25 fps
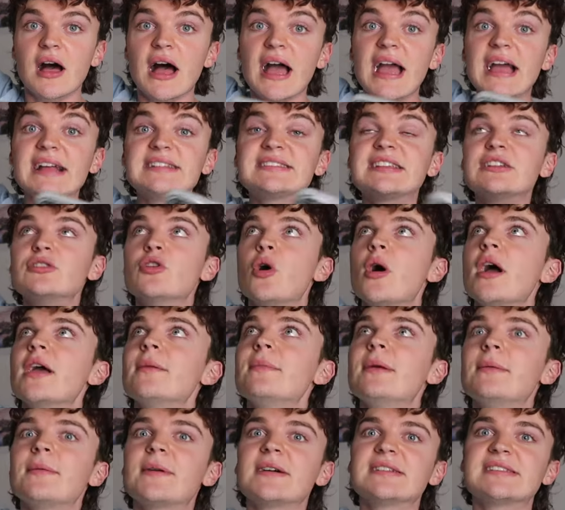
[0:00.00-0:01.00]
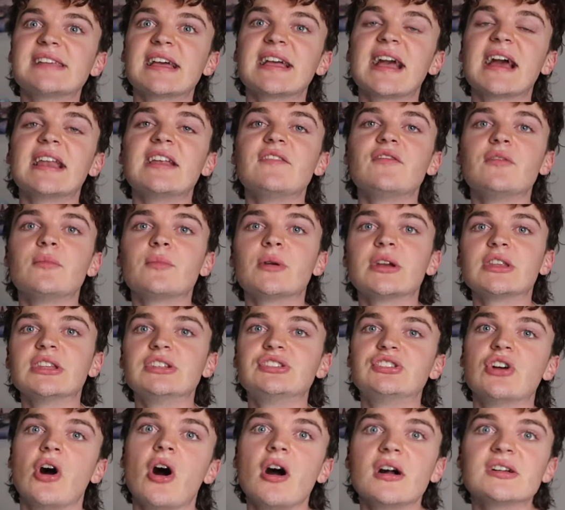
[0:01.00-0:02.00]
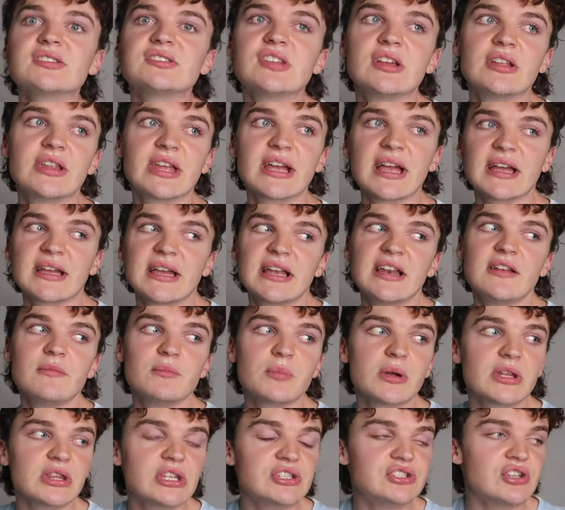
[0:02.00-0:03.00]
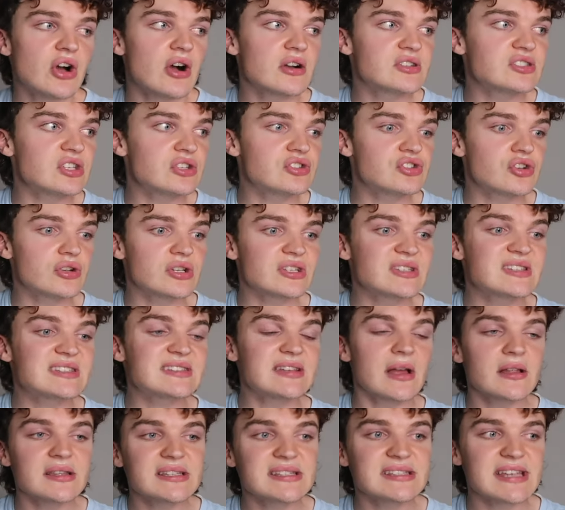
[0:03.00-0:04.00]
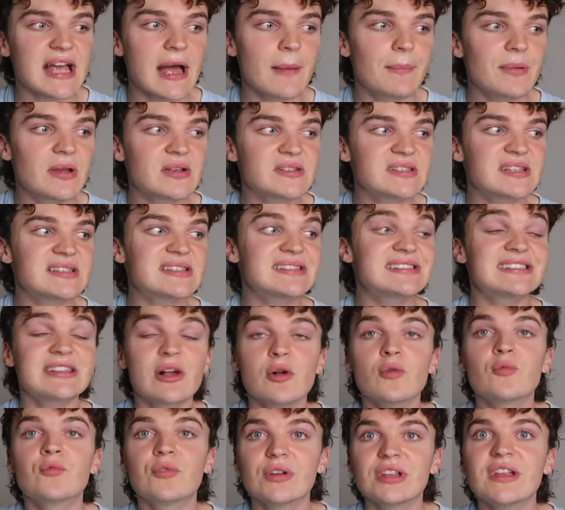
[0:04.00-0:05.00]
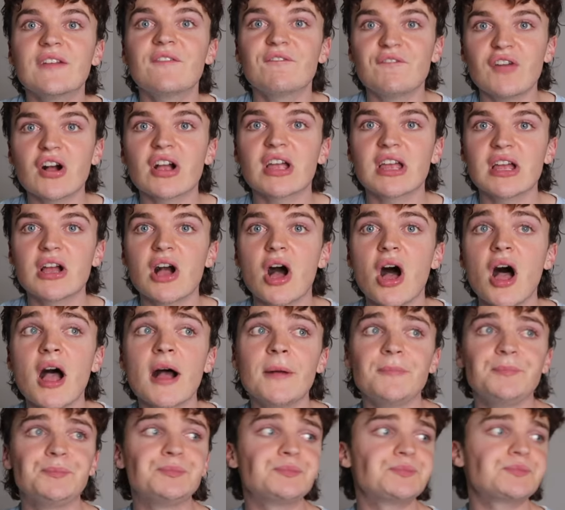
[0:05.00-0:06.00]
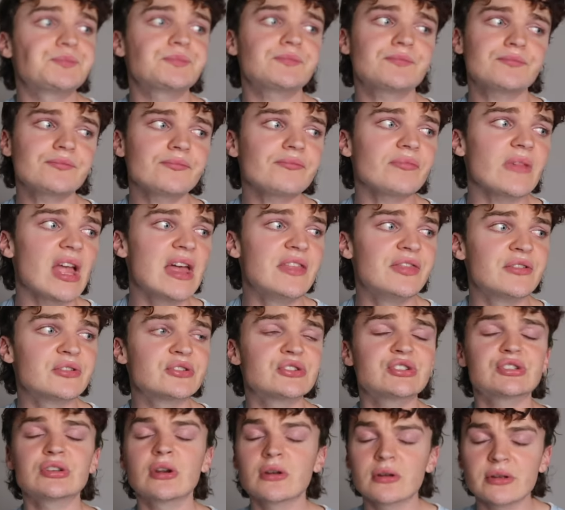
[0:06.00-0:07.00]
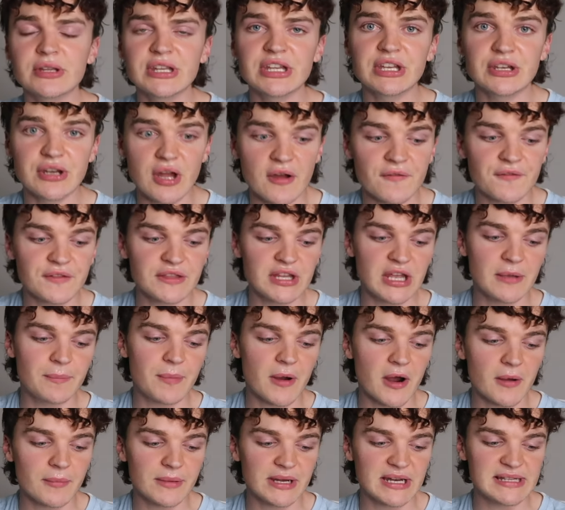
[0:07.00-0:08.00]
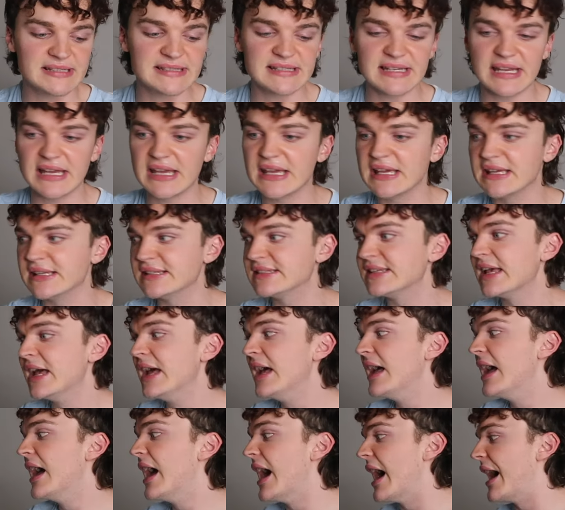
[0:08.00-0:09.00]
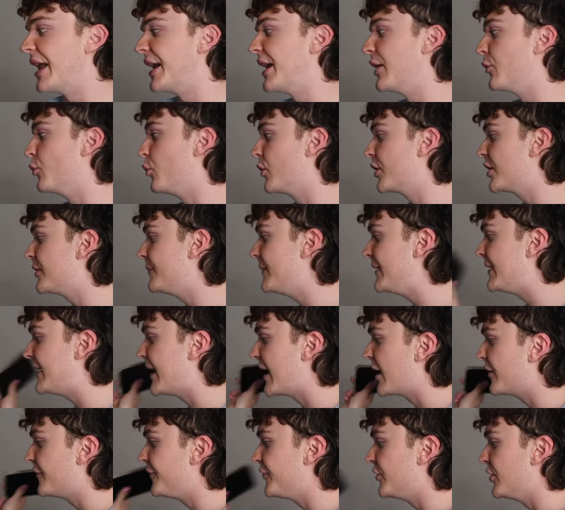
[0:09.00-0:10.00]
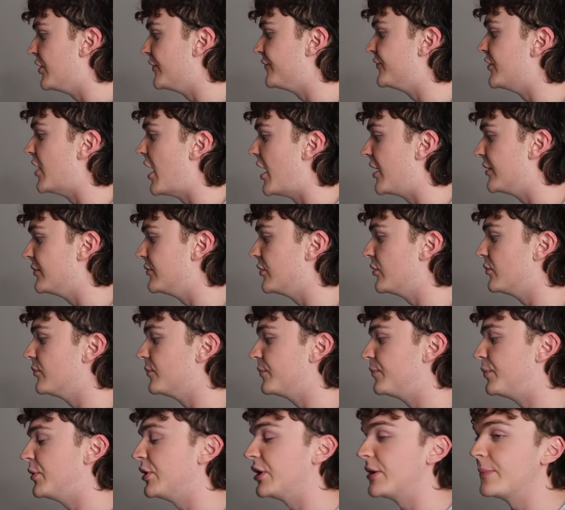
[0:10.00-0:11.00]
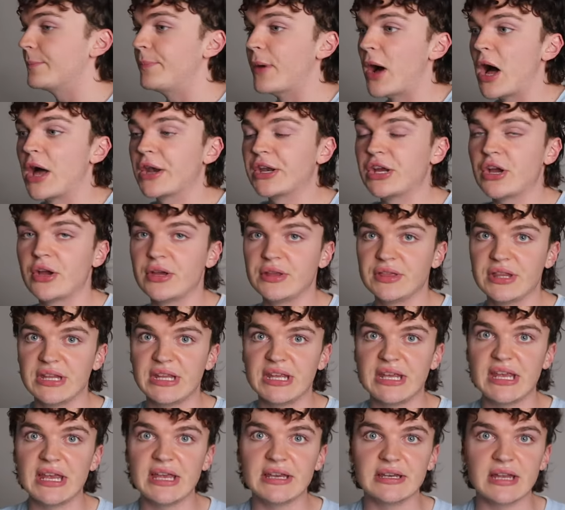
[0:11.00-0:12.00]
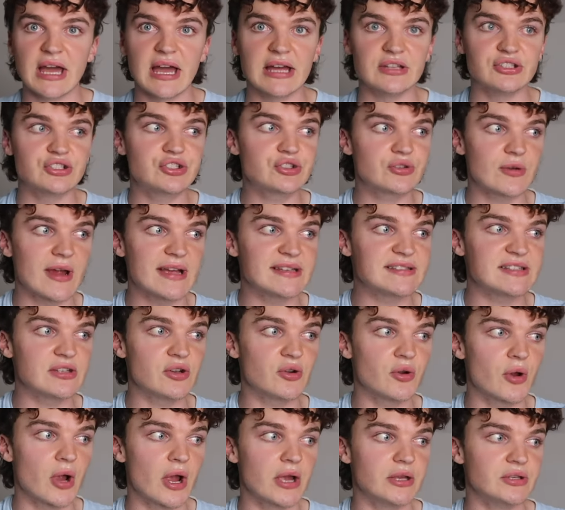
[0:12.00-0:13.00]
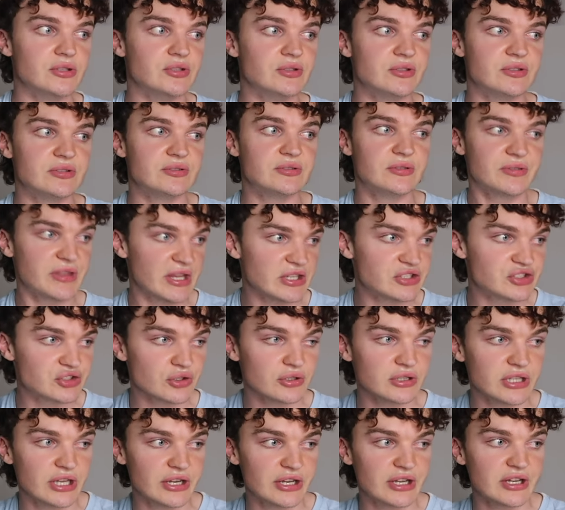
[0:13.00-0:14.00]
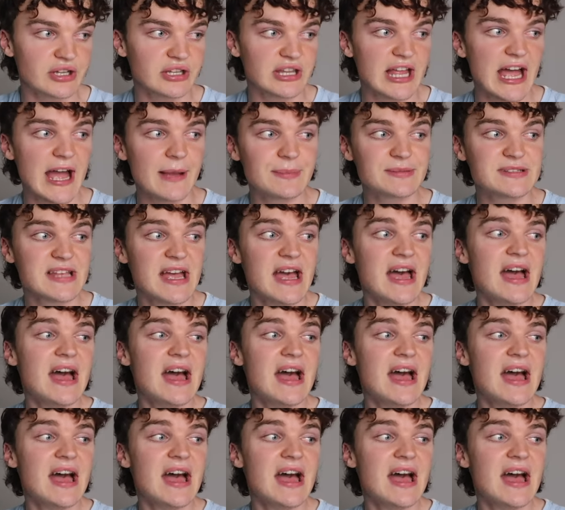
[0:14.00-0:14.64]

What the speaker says: It's annoying me because I can't even bring the dogs out. Like, I can't even bring the dogs out during sunset because it's still really fucking hot. And they're struggling enough in the apartment as it is, and I want to be careful of not putting Bonnie out in the heat and stressing her out and that she'll let it collapse.